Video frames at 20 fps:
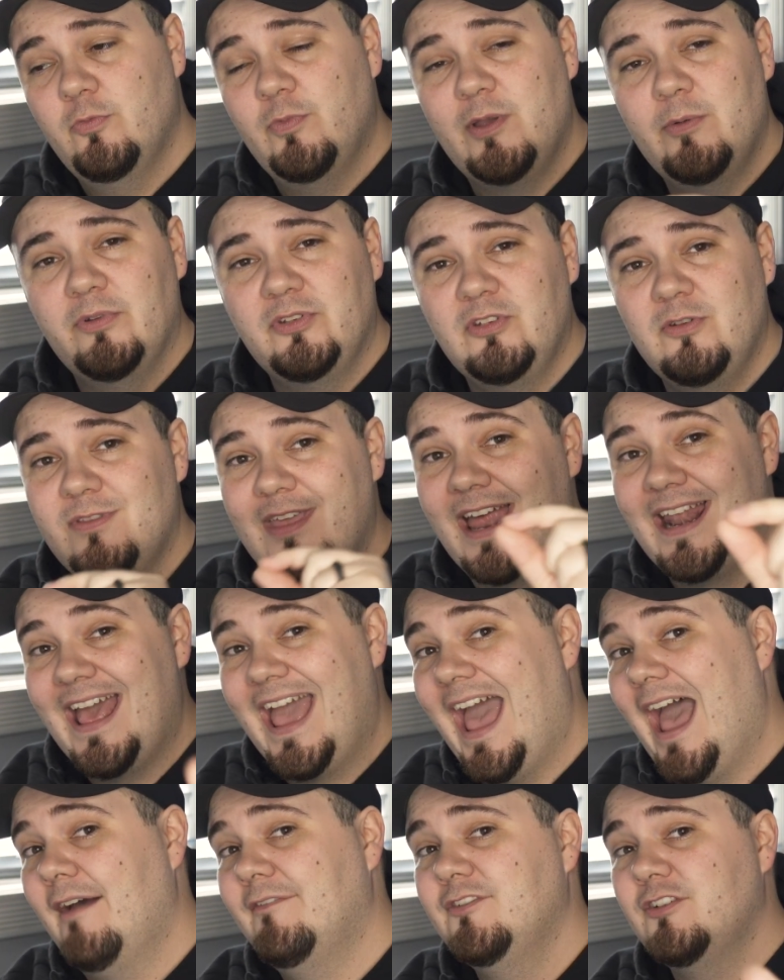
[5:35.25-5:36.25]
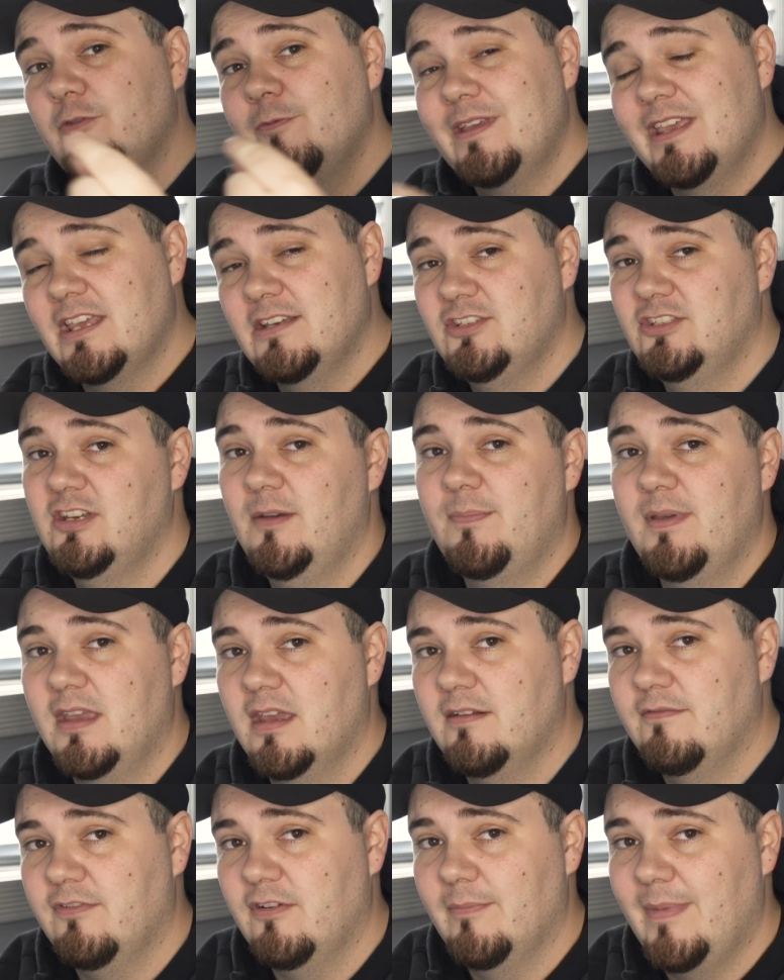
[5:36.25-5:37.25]
We will do that after we get shipping
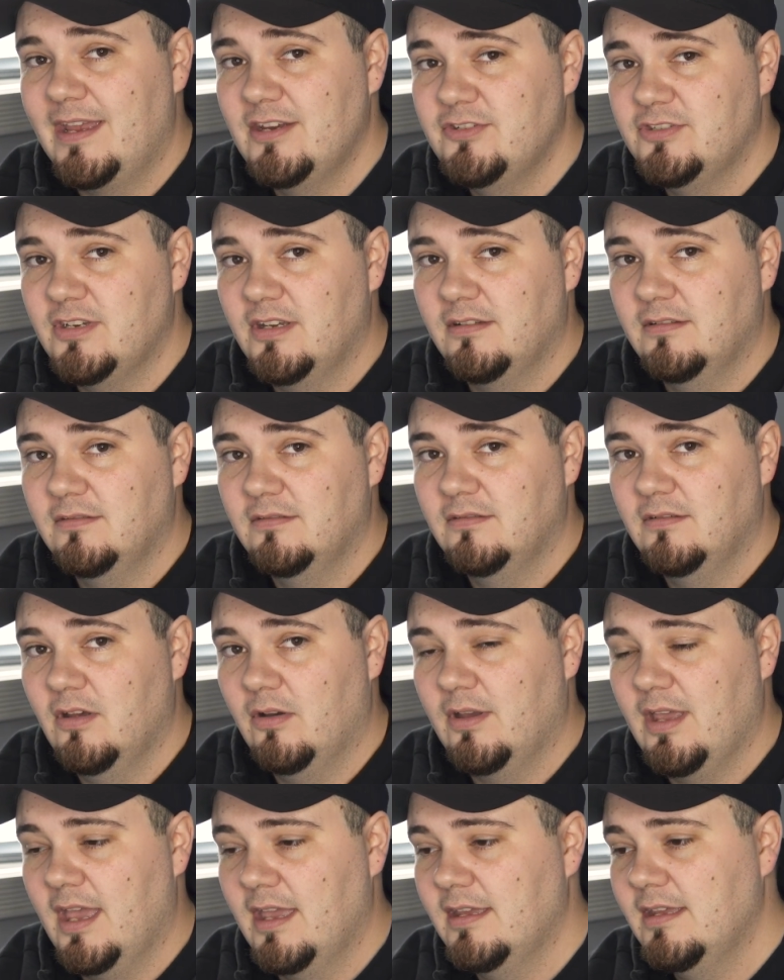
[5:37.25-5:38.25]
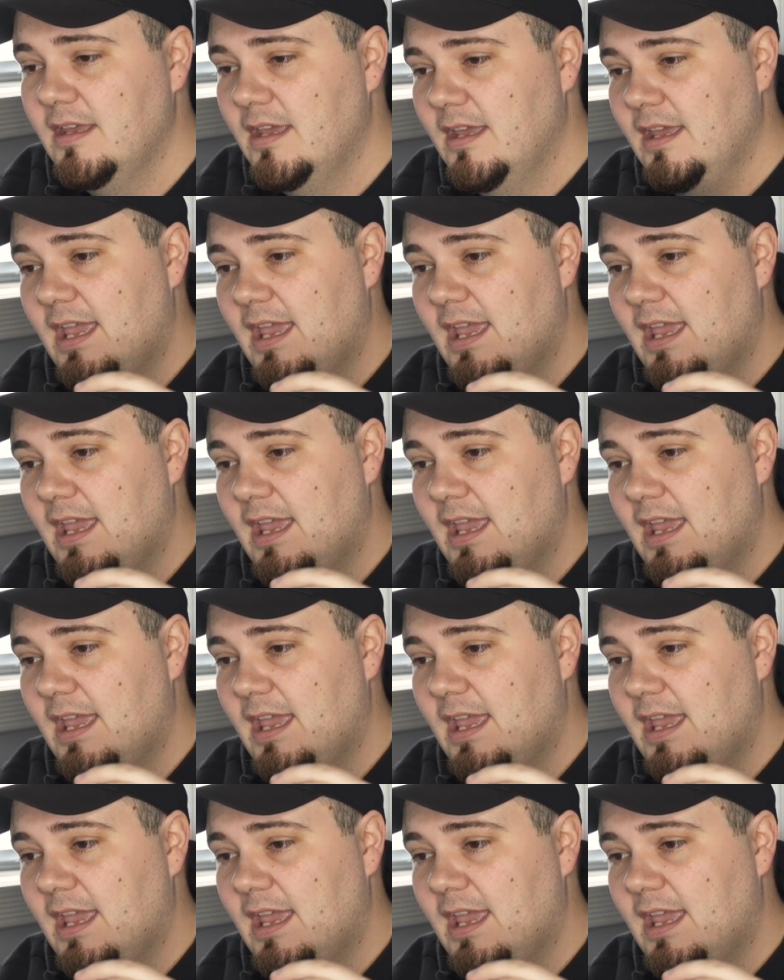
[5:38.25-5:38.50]
information, okay?